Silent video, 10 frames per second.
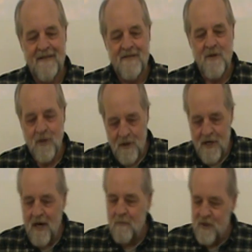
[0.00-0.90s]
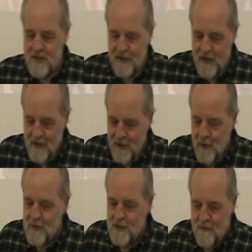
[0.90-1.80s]
So, looking up, we should
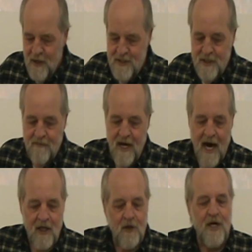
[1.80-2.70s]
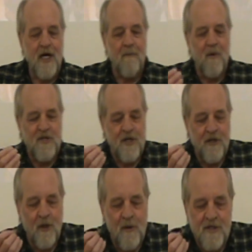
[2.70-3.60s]
notice the presence of God. Looking up, we should
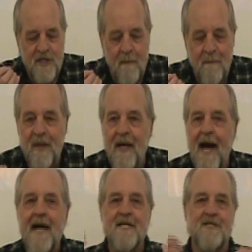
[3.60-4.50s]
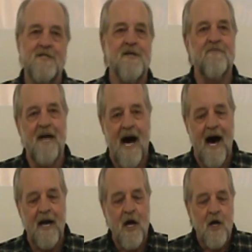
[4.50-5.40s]
notice the plans of
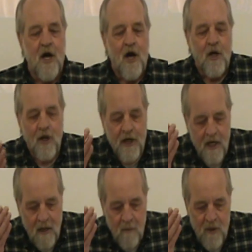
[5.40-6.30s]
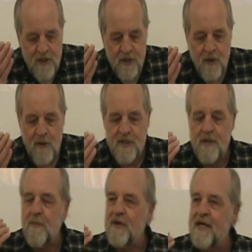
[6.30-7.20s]
God. Looking up, we should notice the
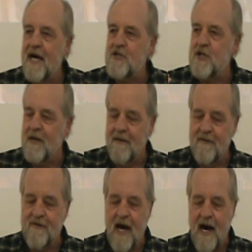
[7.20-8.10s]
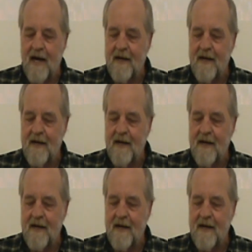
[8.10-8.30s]
protection of God.